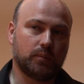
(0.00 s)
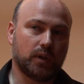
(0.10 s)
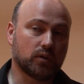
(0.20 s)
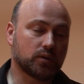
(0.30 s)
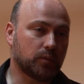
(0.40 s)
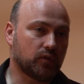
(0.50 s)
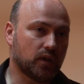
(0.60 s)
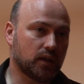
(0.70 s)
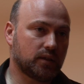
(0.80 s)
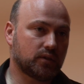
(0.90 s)
We also
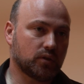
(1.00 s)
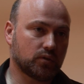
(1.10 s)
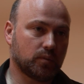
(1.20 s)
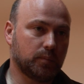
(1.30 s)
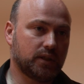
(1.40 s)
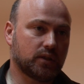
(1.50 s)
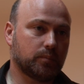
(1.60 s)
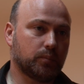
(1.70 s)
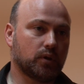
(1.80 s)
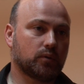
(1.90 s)
provided social media
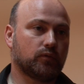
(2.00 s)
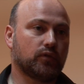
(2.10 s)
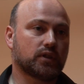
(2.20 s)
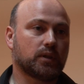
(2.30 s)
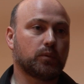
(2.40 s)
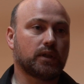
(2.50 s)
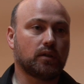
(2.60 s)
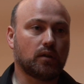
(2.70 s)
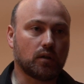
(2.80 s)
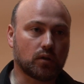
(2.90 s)
support, for example,
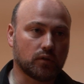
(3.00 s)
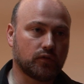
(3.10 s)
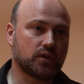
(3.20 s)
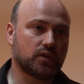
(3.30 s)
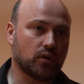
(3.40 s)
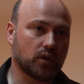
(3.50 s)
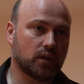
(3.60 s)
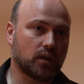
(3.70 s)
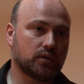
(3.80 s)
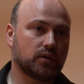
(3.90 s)
when a conference is
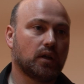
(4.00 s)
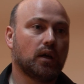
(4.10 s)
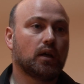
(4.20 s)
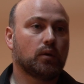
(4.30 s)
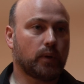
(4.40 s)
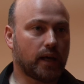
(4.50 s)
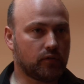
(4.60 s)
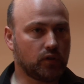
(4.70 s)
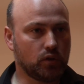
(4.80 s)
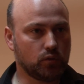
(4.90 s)
organized. We
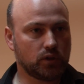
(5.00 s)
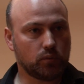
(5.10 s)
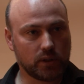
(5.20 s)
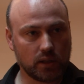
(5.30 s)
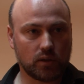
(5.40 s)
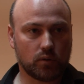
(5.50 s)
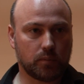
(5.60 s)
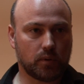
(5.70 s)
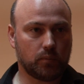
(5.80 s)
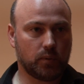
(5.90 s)
have a unit
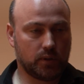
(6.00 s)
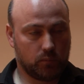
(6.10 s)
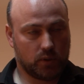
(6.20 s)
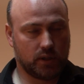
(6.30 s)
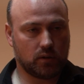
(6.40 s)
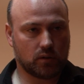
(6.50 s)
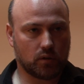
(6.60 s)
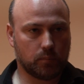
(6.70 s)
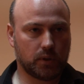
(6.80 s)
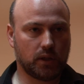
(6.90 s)
within our
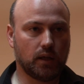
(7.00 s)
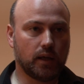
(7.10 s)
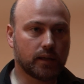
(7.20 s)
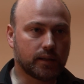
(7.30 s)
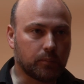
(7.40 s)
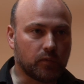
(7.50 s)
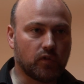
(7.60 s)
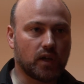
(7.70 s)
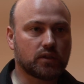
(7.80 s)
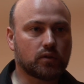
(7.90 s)
company that
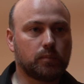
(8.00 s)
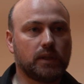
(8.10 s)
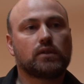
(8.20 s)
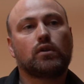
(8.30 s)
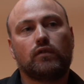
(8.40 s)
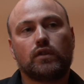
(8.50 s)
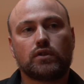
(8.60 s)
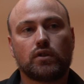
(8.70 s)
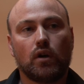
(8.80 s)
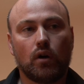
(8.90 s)
provides complete
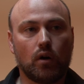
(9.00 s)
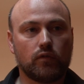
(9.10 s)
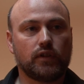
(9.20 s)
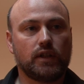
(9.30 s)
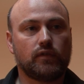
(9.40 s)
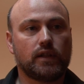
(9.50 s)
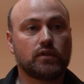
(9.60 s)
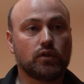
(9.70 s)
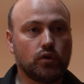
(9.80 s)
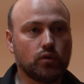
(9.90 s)
coverage of
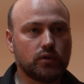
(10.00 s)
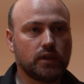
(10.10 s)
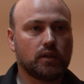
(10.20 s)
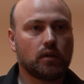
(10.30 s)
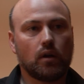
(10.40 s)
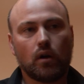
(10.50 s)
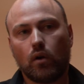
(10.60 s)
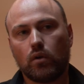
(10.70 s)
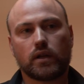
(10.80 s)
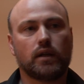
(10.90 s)
events using
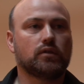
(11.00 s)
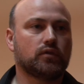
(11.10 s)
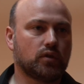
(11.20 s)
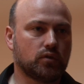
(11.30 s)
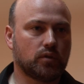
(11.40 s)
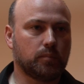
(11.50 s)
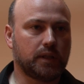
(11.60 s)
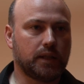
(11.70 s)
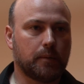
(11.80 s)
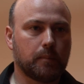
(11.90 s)
all kinds of social
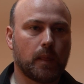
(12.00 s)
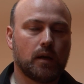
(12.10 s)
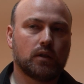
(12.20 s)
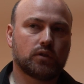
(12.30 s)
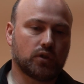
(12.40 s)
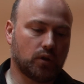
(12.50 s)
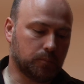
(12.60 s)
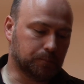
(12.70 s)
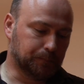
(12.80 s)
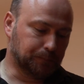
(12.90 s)
media.
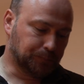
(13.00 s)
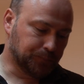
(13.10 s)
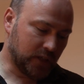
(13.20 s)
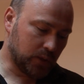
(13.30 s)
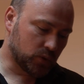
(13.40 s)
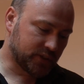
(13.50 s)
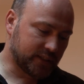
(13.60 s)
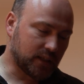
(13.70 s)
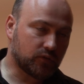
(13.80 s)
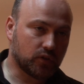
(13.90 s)
So that was
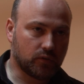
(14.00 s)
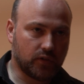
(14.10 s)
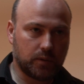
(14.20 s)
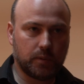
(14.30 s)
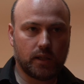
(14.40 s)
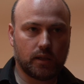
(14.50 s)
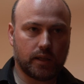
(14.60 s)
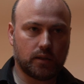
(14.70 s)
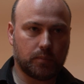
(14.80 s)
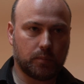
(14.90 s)
set out from the very
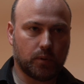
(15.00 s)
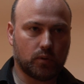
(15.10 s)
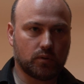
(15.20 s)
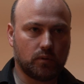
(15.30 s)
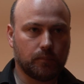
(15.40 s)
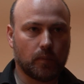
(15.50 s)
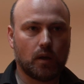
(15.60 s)
beginning in the proposal.